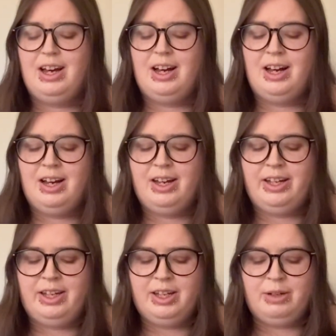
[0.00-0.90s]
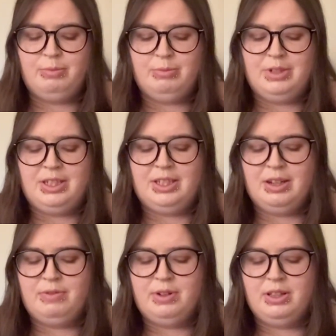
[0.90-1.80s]
I am
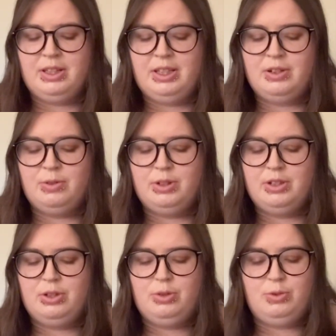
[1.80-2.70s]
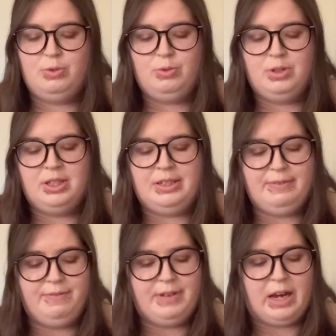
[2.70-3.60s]
definitely going to
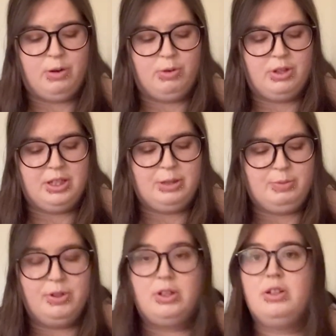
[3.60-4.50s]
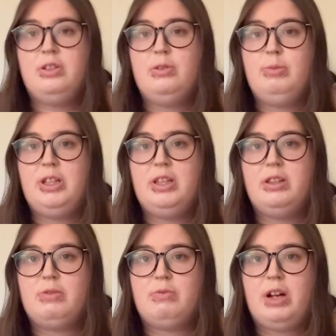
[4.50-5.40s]
devour this book, assuming
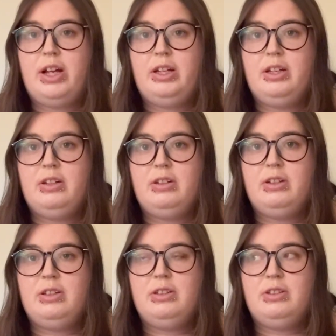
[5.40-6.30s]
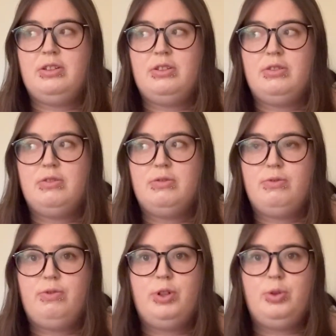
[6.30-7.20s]
that the writing is
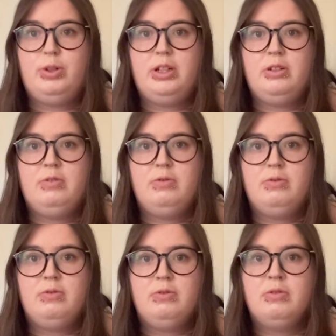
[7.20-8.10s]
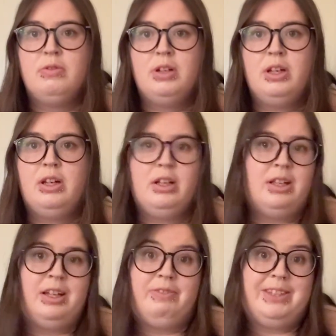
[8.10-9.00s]
fluid.
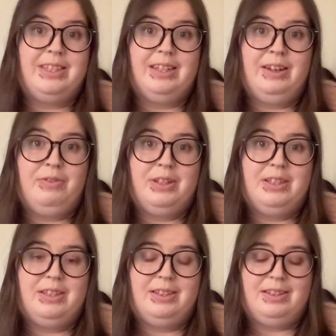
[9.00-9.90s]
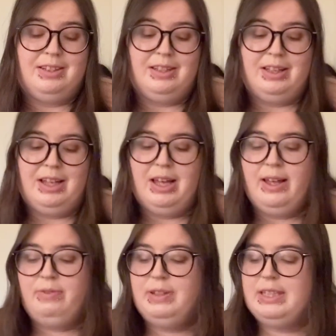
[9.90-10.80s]
Like if
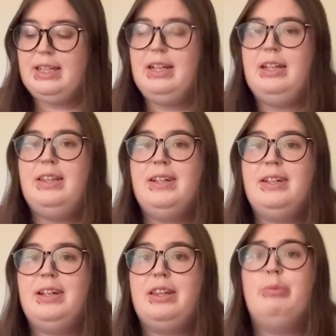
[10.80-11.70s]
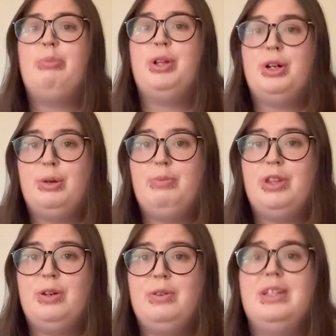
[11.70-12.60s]
it's anything like the blurb,
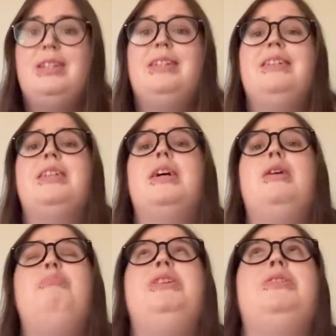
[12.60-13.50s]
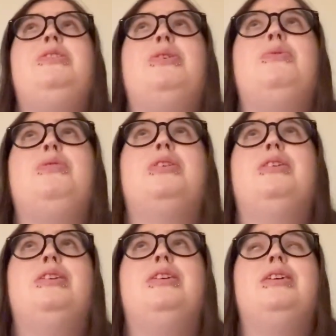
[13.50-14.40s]
though, this is gonna be so
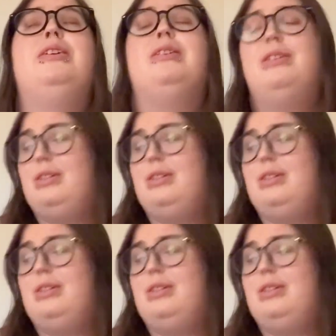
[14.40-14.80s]
good.